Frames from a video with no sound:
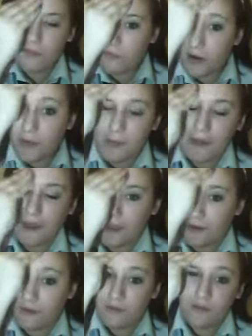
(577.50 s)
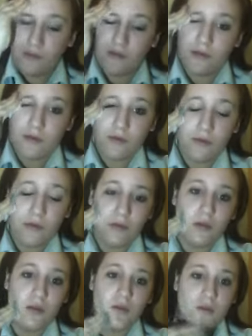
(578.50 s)
rub it in,
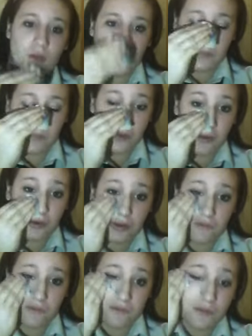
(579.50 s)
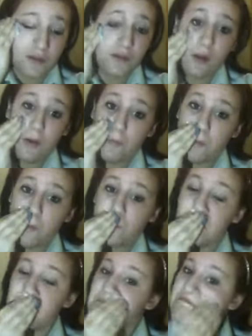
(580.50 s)
because you don't
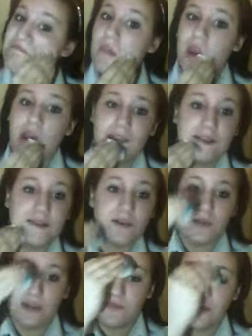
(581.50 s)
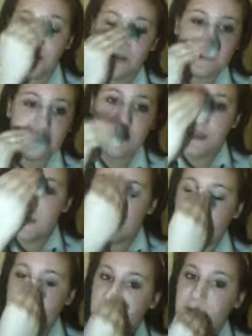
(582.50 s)
want any salt left in there, because
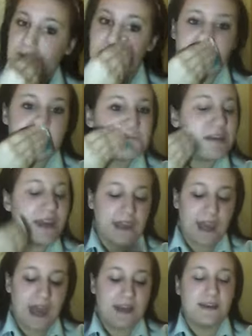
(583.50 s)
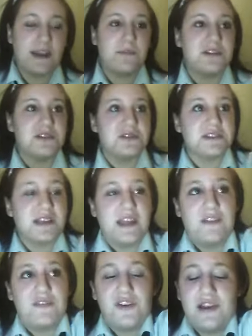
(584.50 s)
it can damage your skin
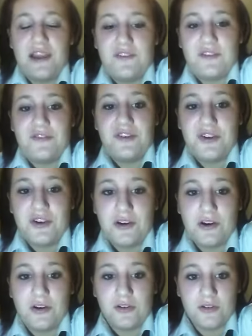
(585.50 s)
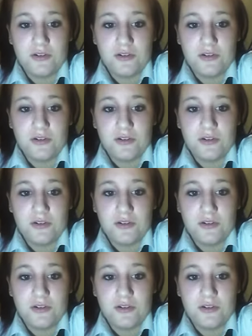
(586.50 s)
if you leave it for too long.